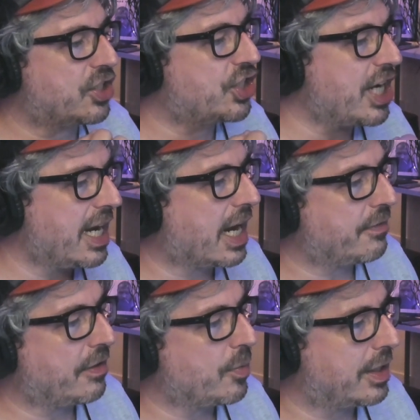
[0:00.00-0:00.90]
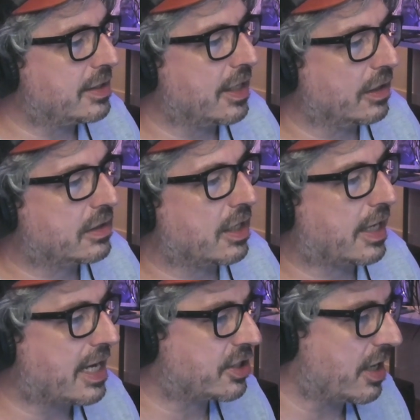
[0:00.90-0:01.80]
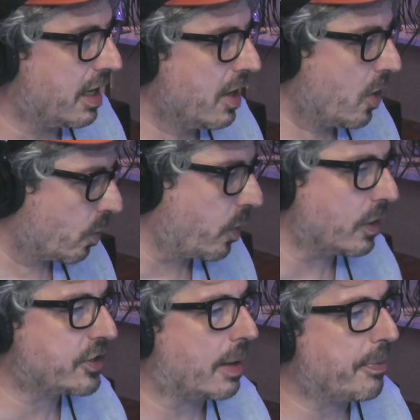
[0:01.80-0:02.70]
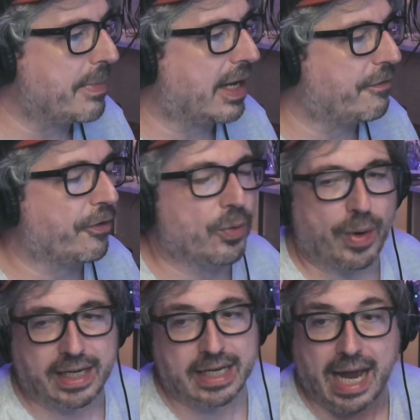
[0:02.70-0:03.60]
the shit out of everyone until Takeshita rolls up Omega for the win.